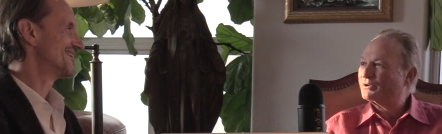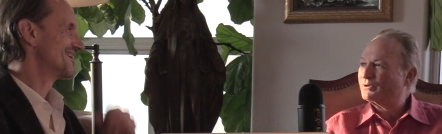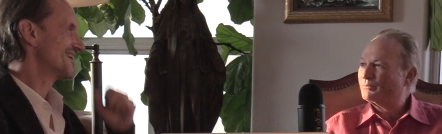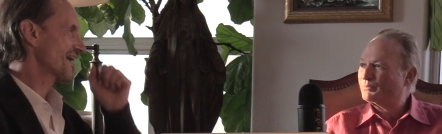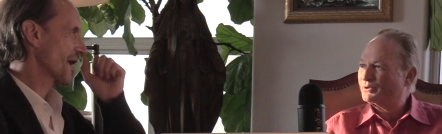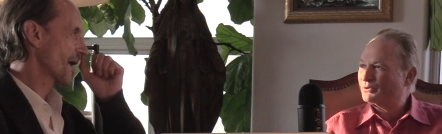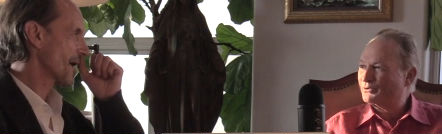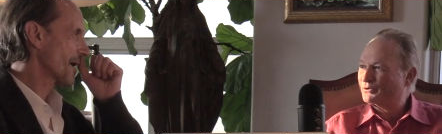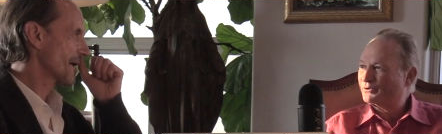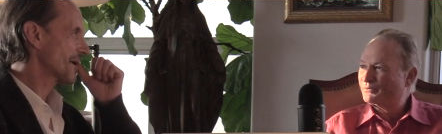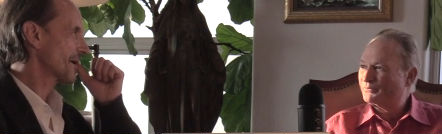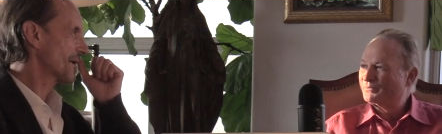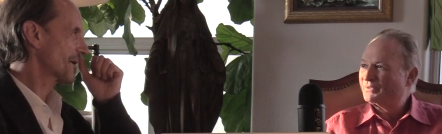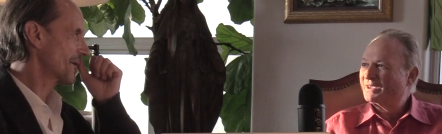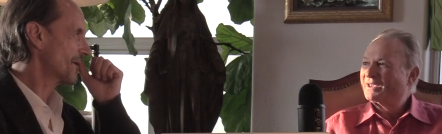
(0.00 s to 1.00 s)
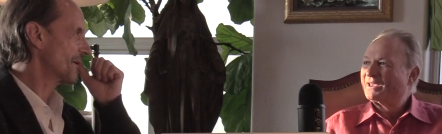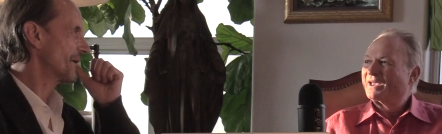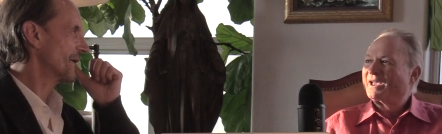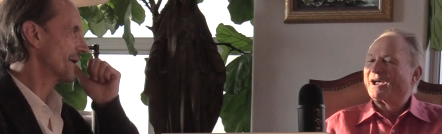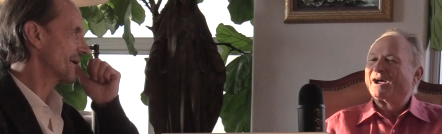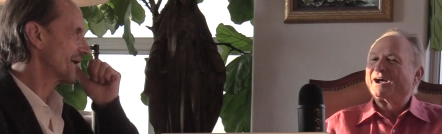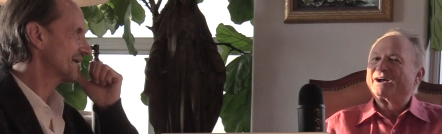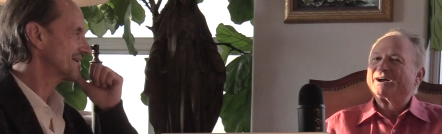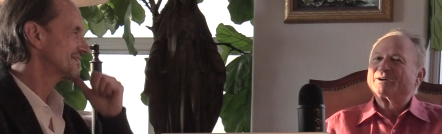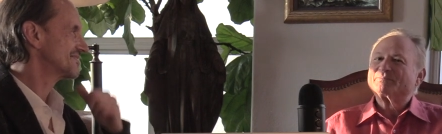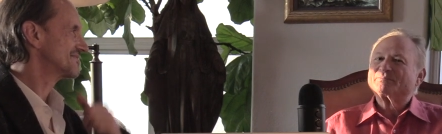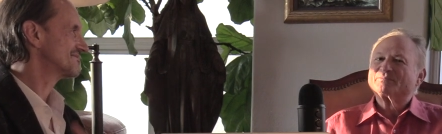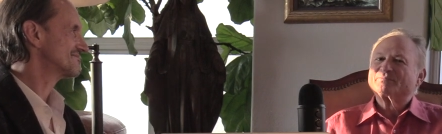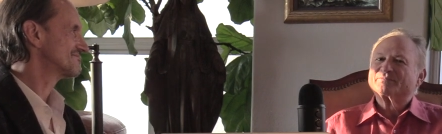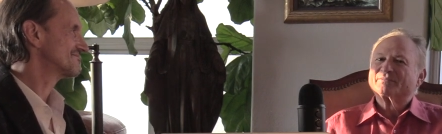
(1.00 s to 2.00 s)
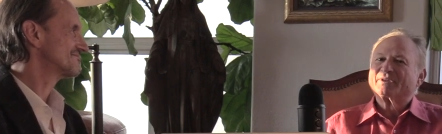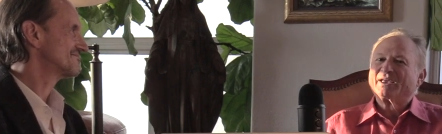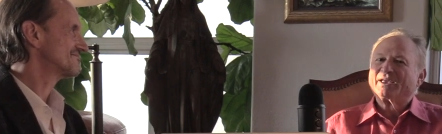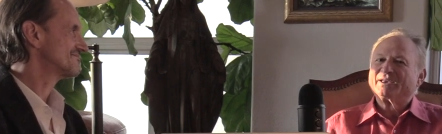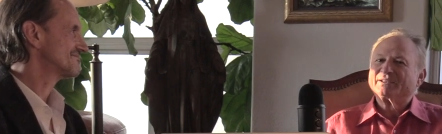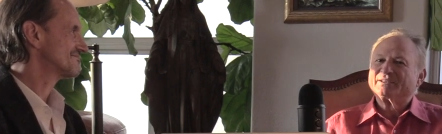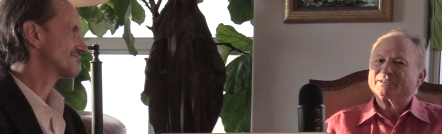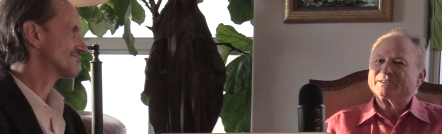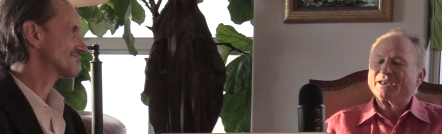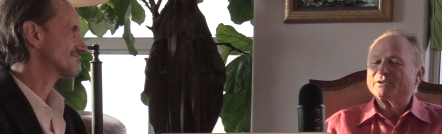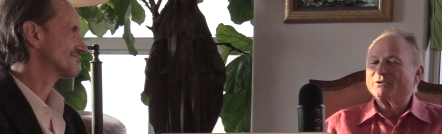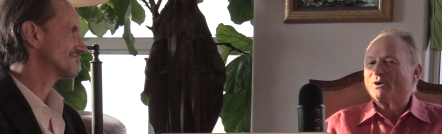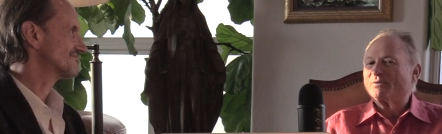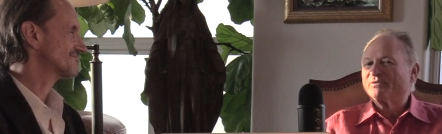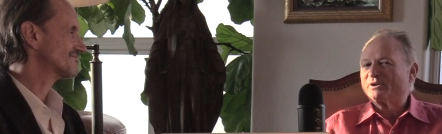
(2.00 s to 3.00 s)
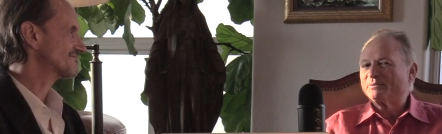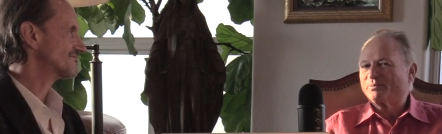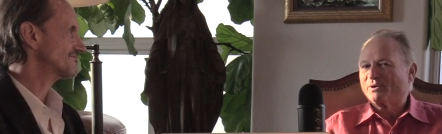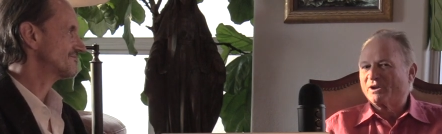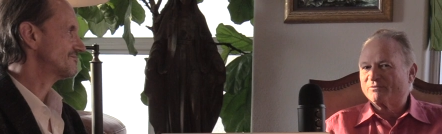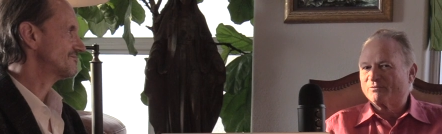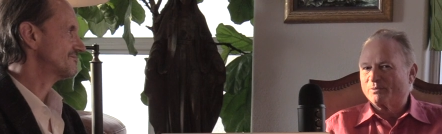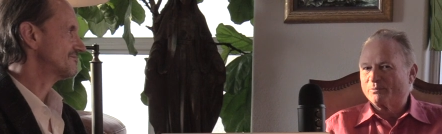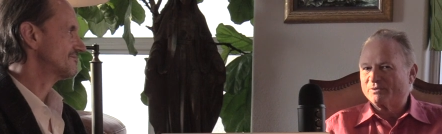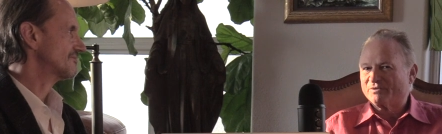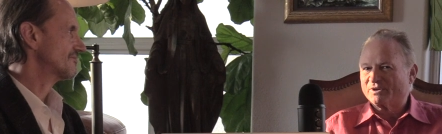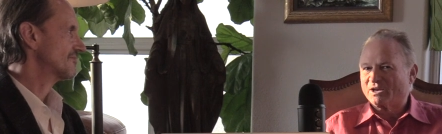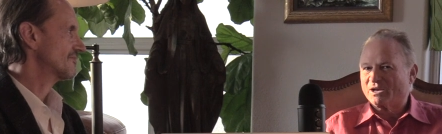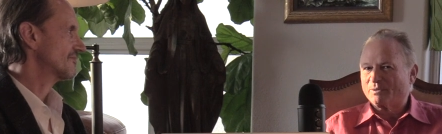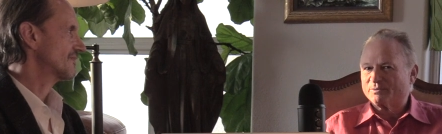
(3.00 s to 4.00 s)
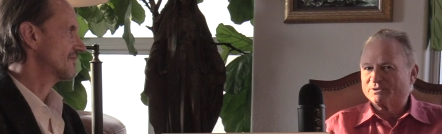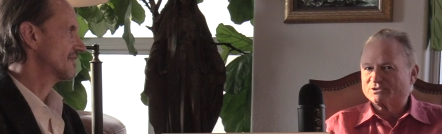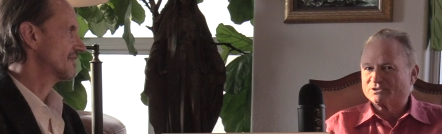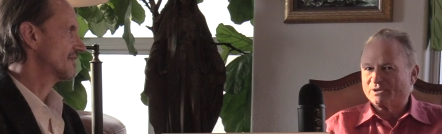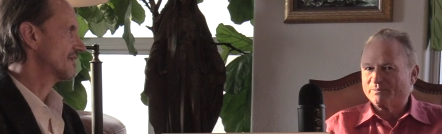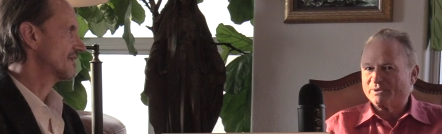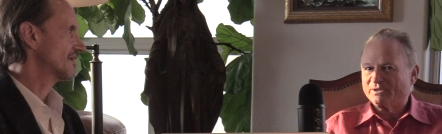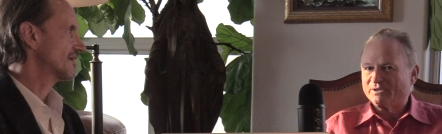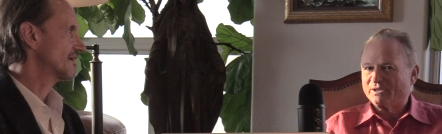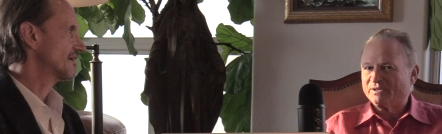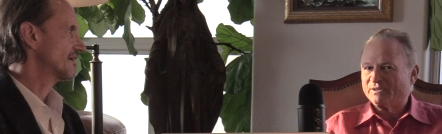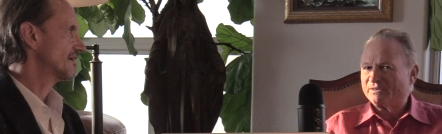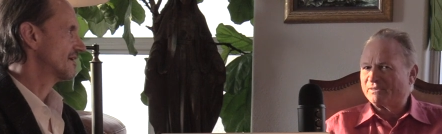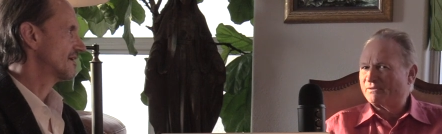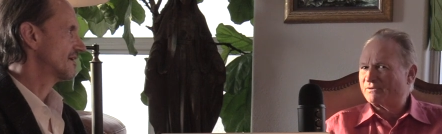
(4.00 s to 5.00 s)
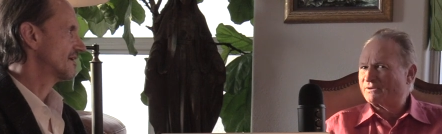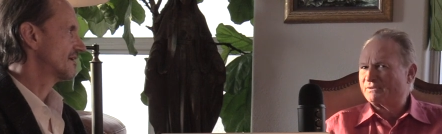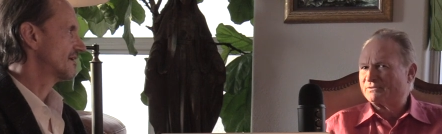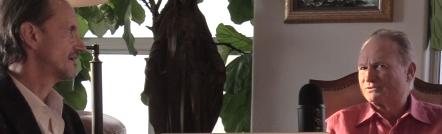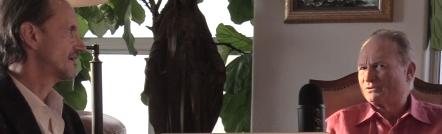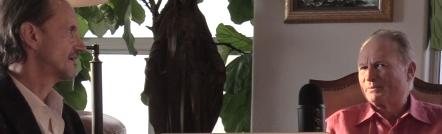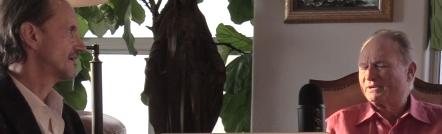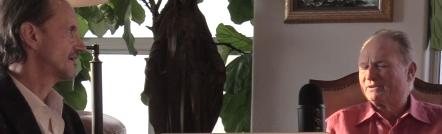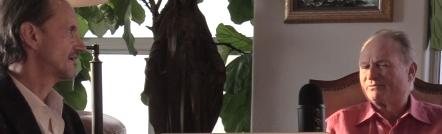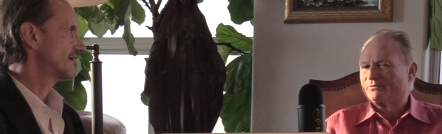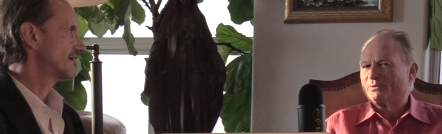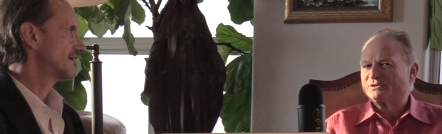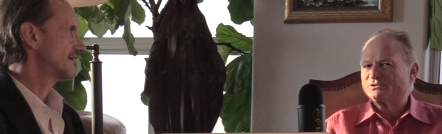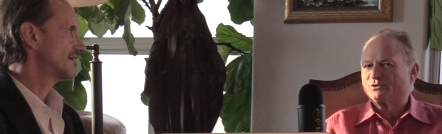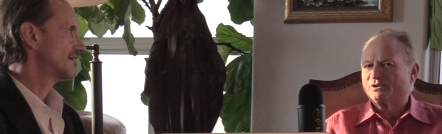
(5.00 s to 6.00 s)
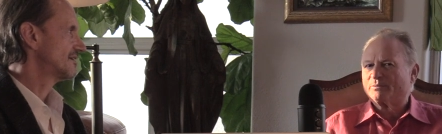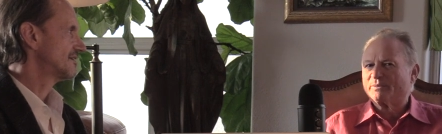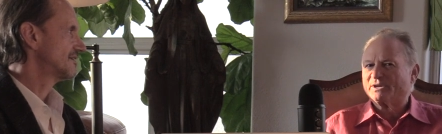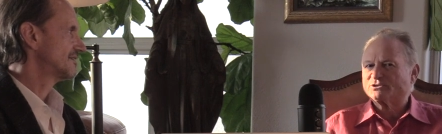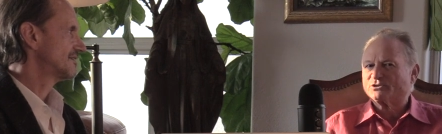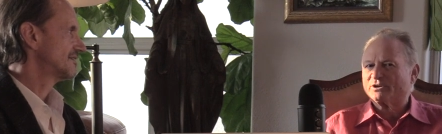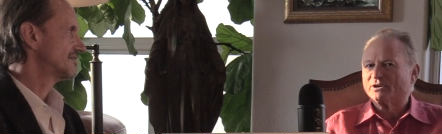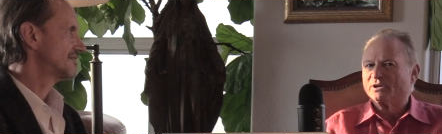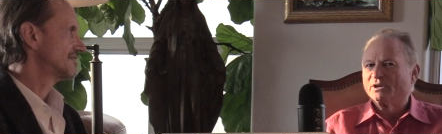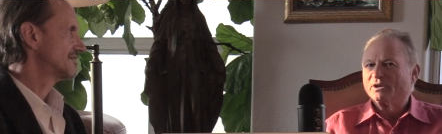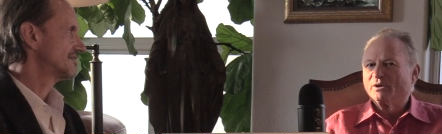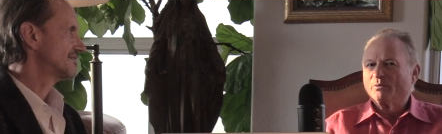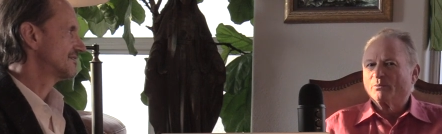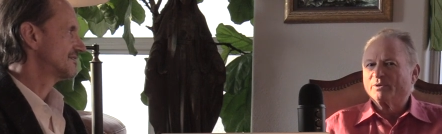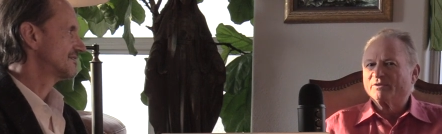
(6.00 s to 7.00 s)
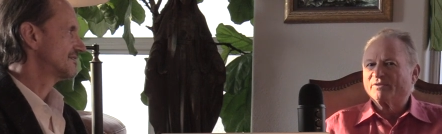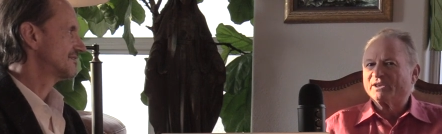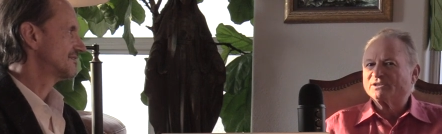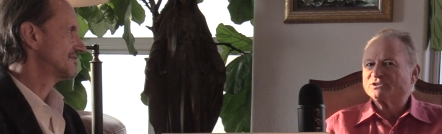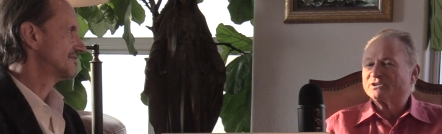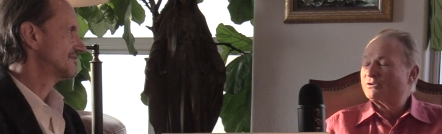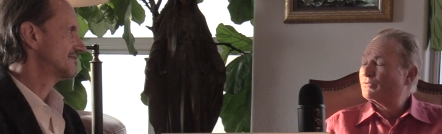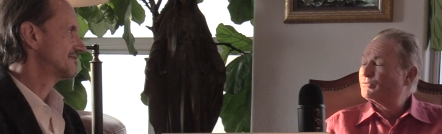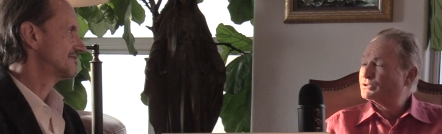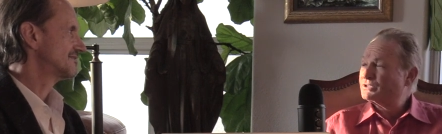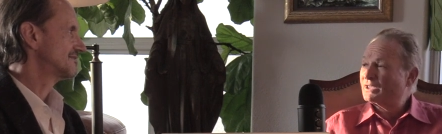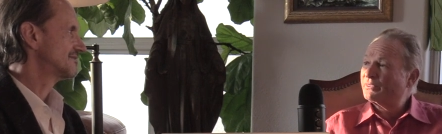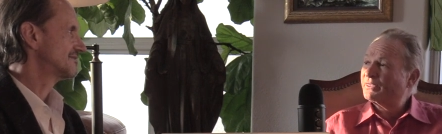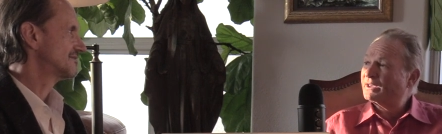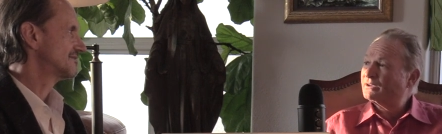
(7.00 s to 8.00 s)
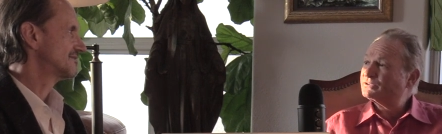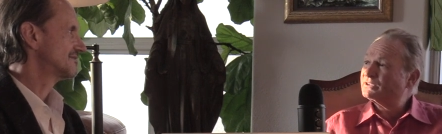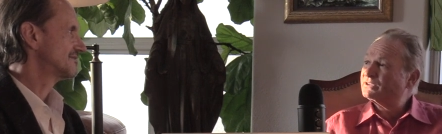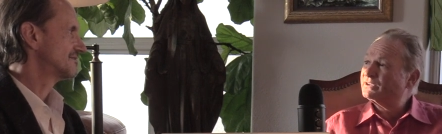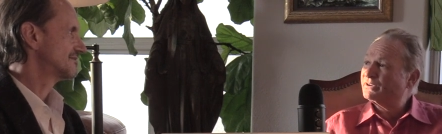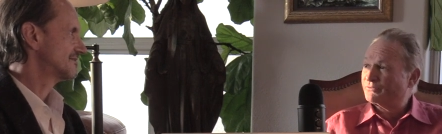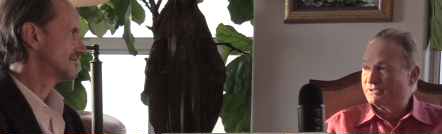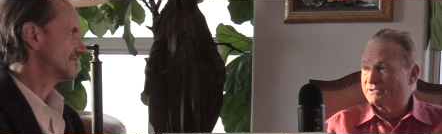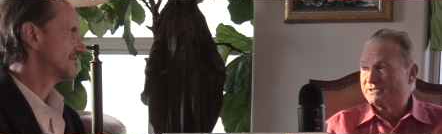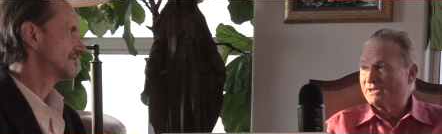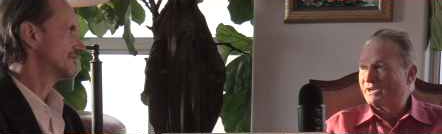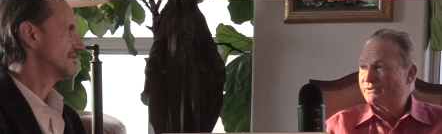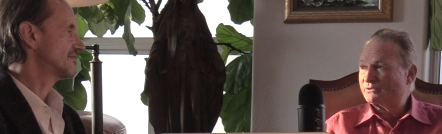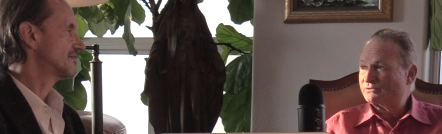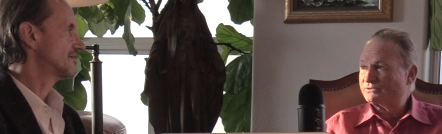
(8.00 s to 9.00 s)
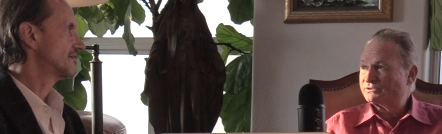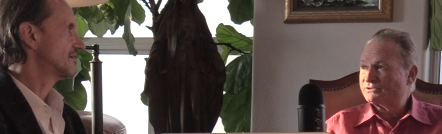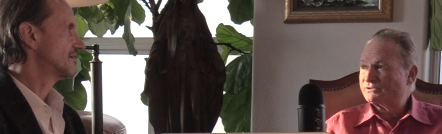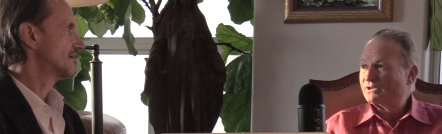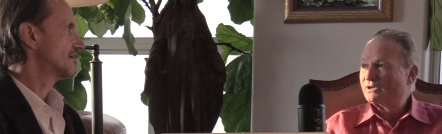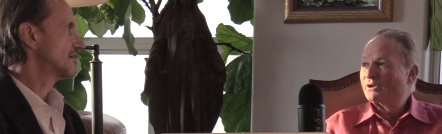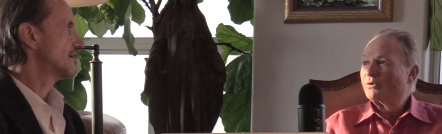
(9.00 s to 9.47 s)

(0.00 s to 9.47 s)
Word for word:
Speaker 1: a computer. Cool. Um, and yeah, no, I'm very proud of what we've accomplished. I mean, and there's so many different ways you can measure it. We've agented over 10,000 different titles.